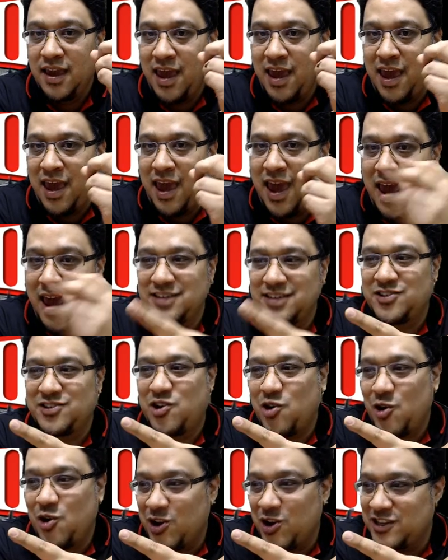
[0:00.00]
has
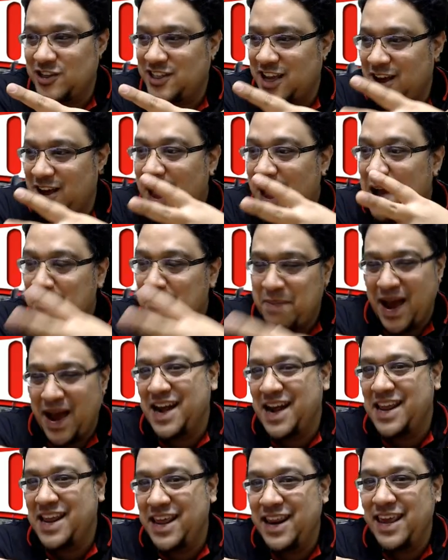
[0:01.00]
caused a
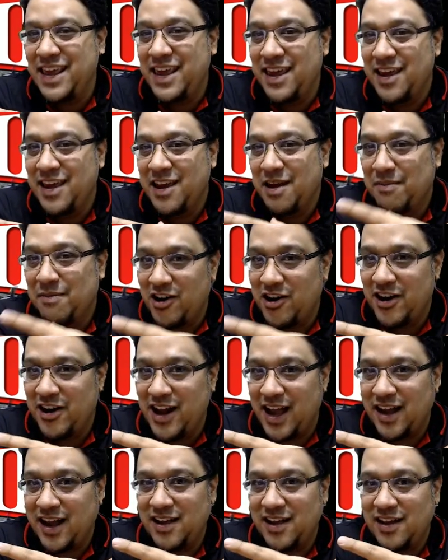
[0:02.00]
Panini
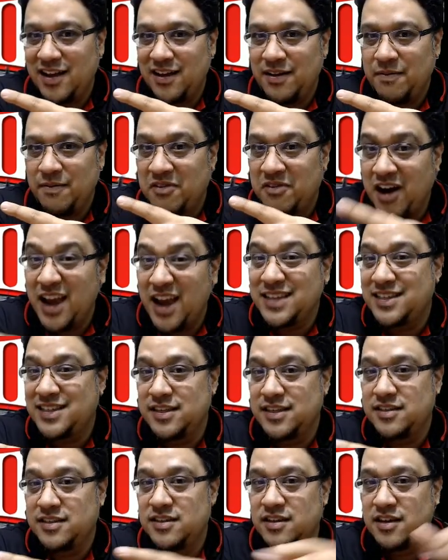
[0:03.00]
product
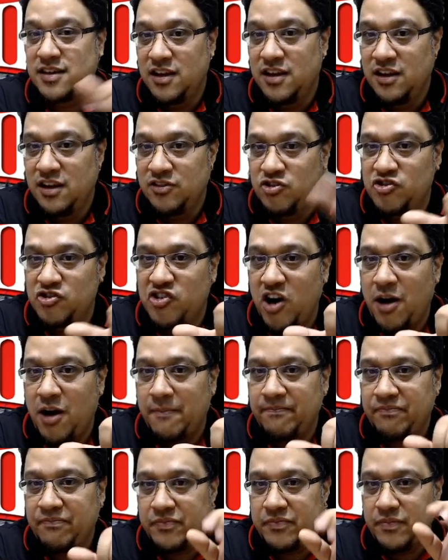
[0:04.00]
prices to drop.
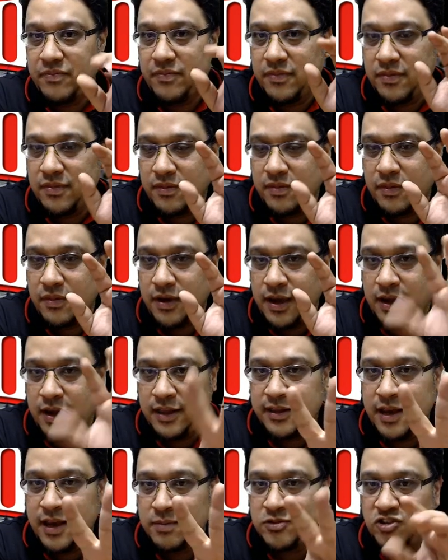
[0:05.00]
In
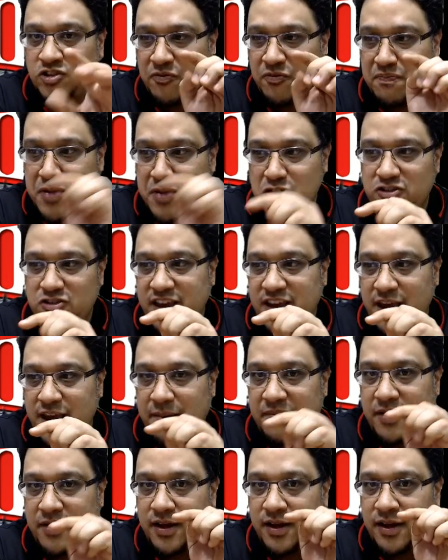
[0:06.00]
terms of museum,
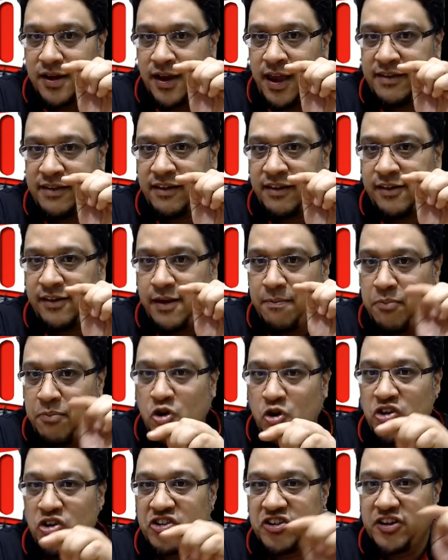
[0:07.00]
has actually
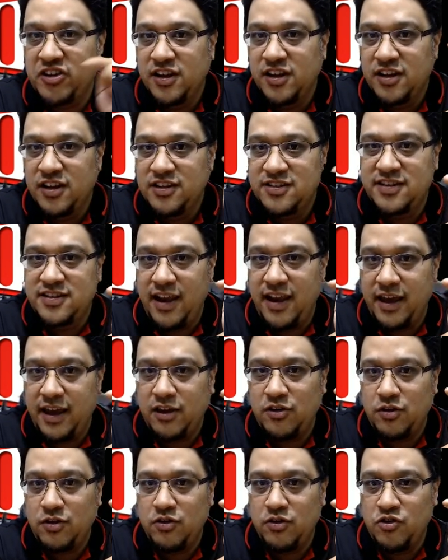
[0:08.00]
pushed Select
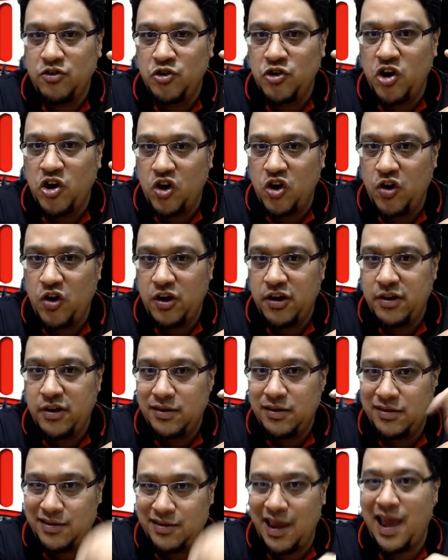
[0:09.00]
Euro
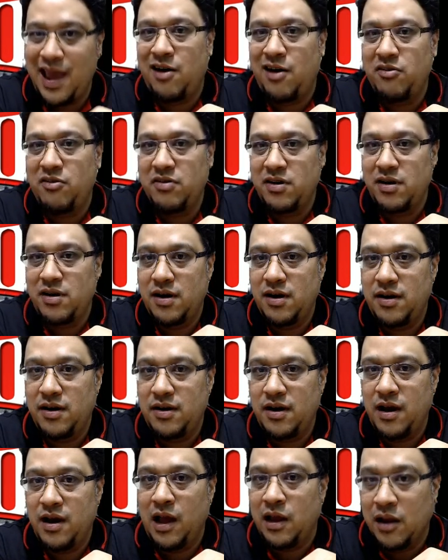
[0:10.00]
down
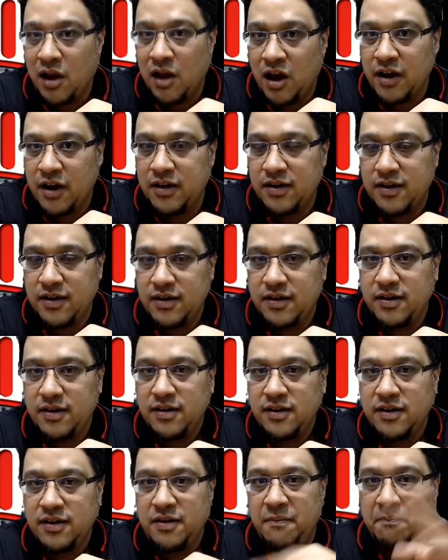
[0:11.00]
a lot.
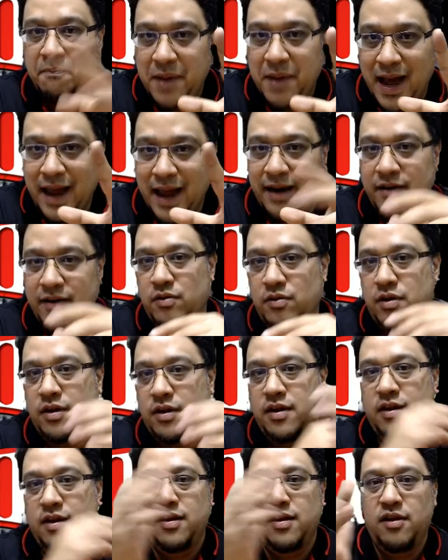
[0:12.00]
But
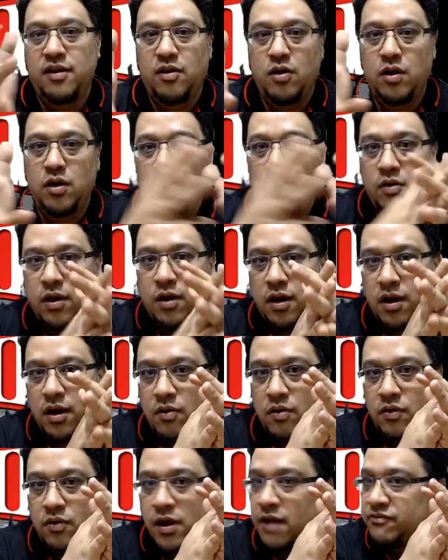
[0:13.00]

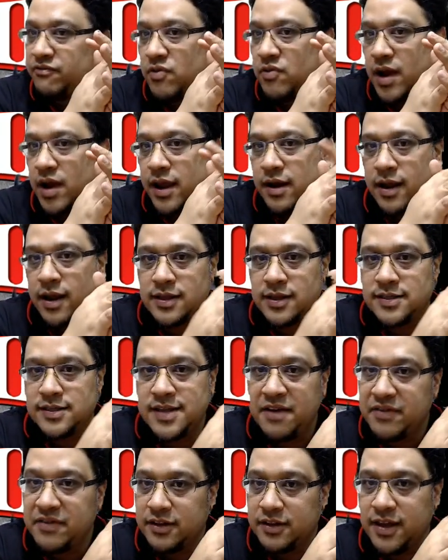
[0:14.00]
we'll have to wait another
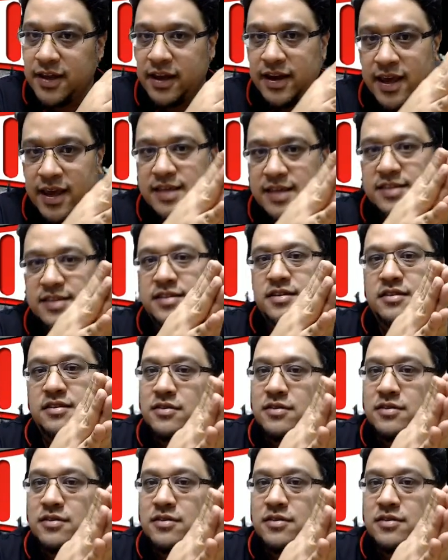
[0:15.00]
7 to 10 days to